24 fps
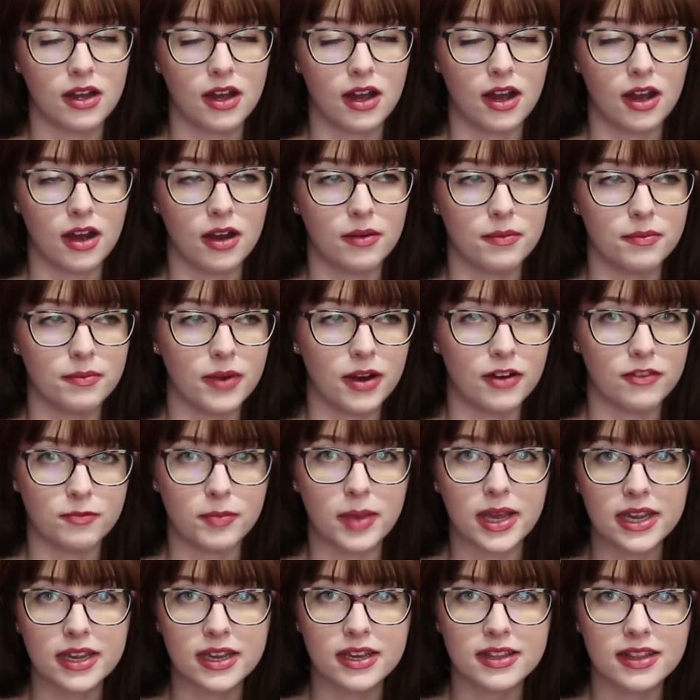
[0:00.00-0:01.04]
of
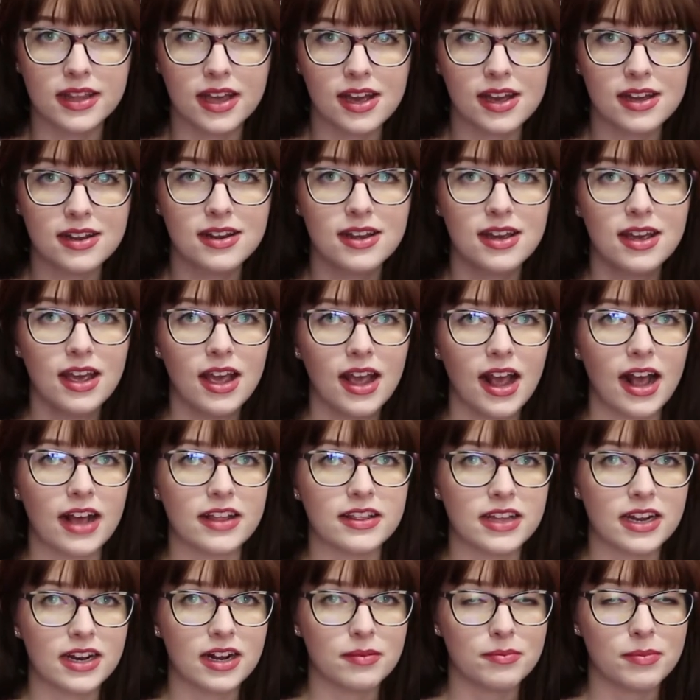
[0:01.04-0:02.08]
making that,
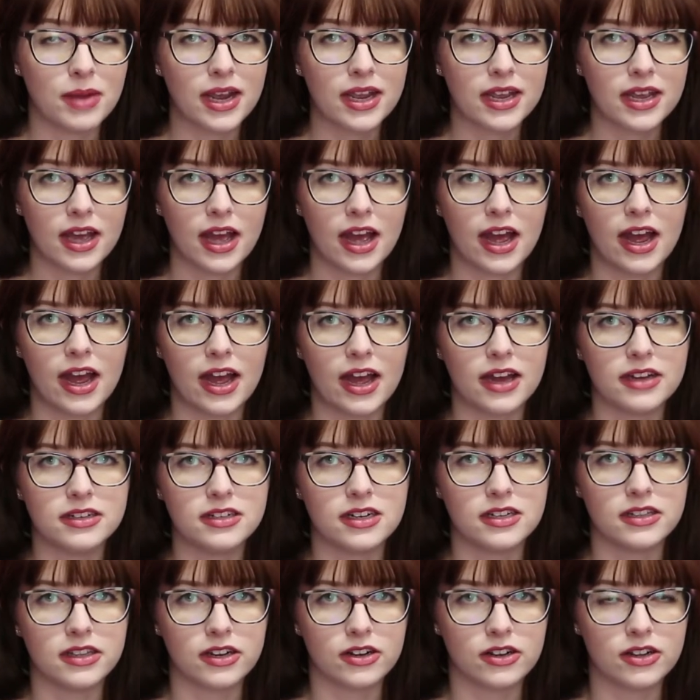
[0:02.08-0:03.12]
and then I might add
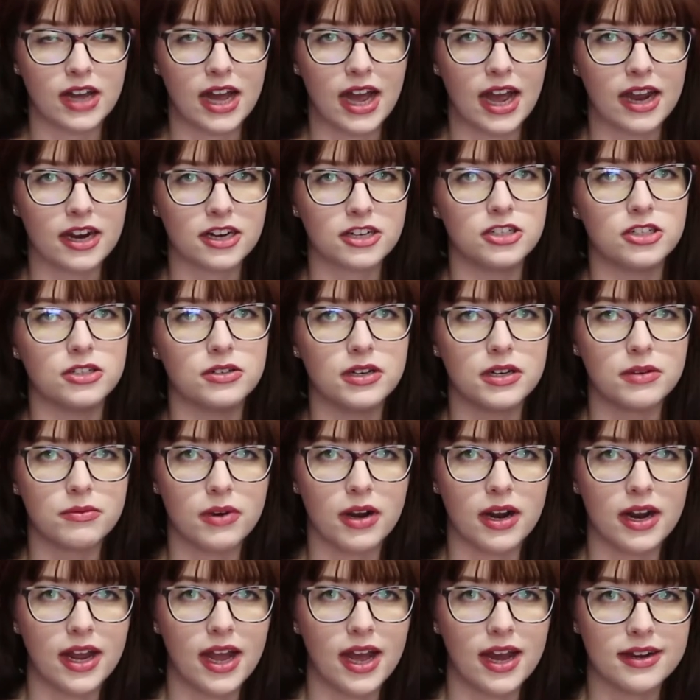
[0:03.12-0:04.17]
a little hack to it
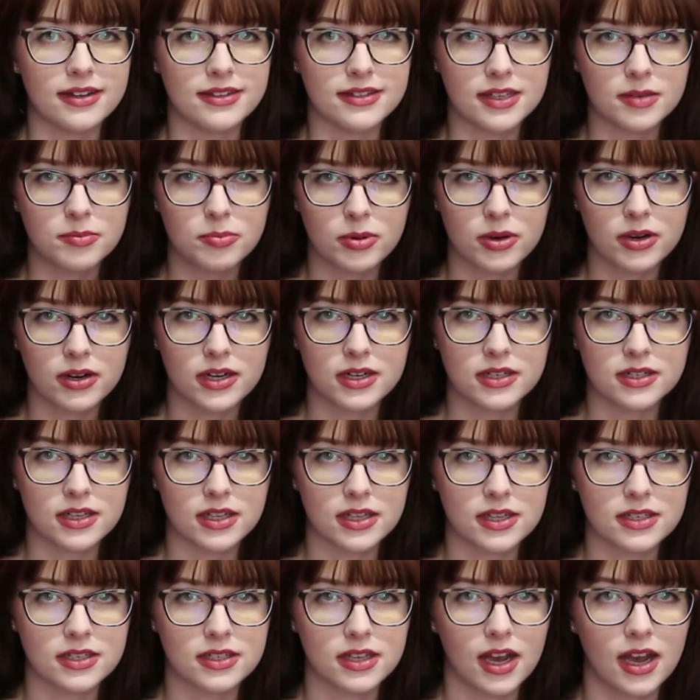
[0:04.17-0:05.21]
where I add a zipper into
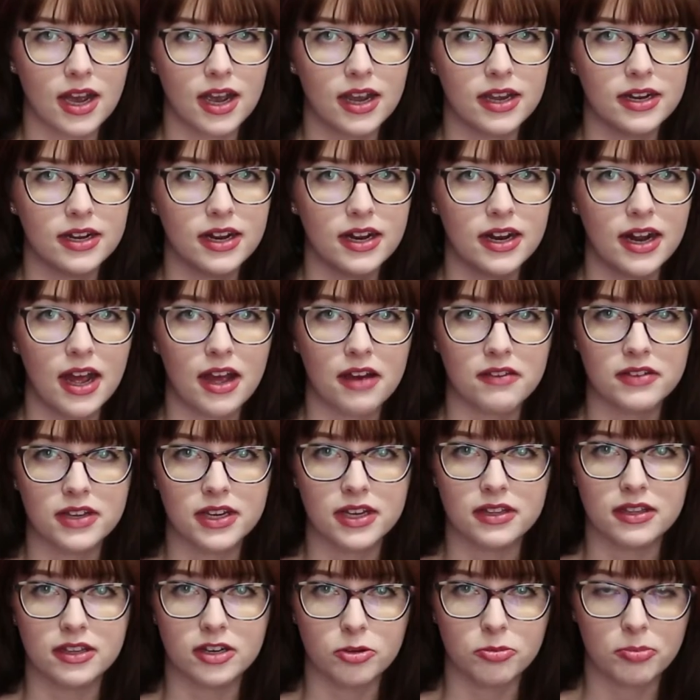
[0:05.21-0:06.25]
the side and have
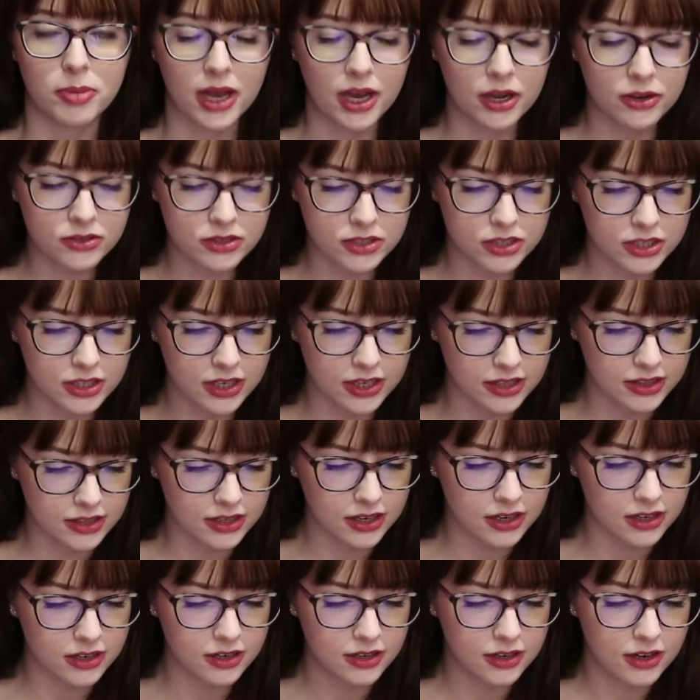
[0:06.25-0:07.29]
like a little pouch in
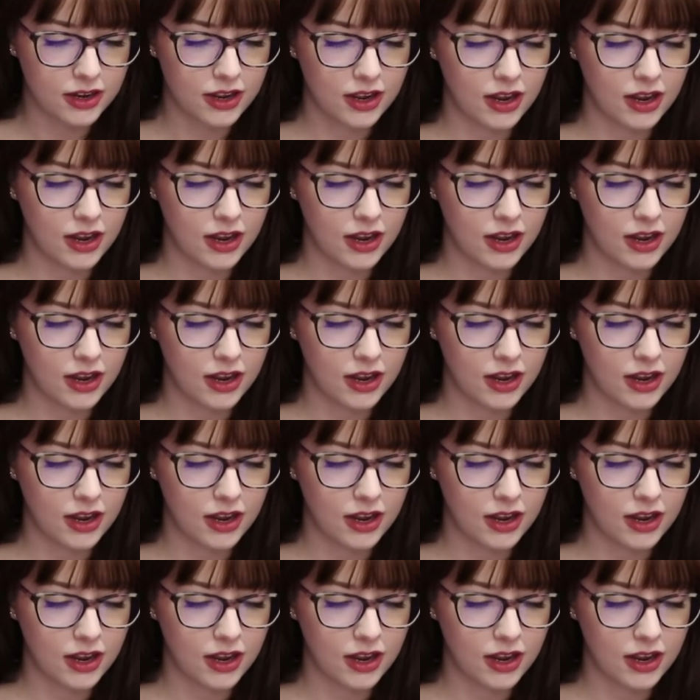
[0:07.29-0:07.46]
there.